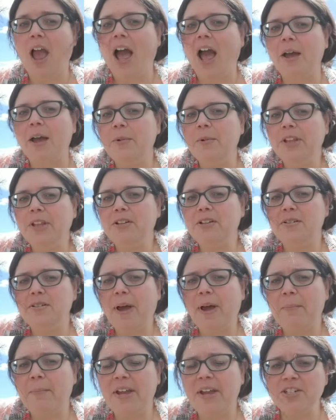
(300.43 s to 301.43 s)
and we learned
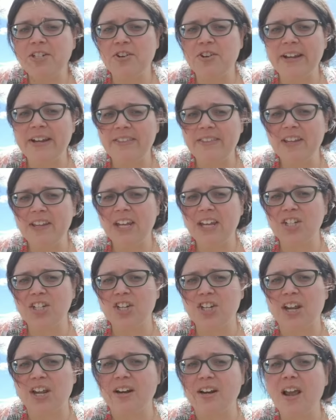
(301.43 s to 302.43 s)
about measuring in the
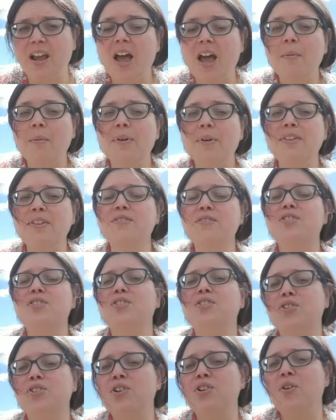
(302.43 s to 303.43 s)
kitchen. But there's
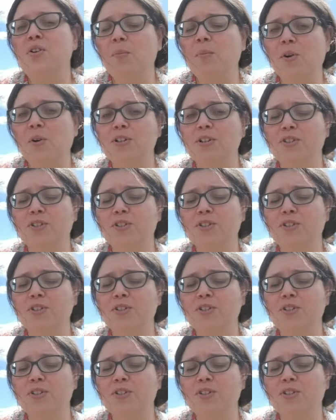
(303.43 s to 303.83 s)
two more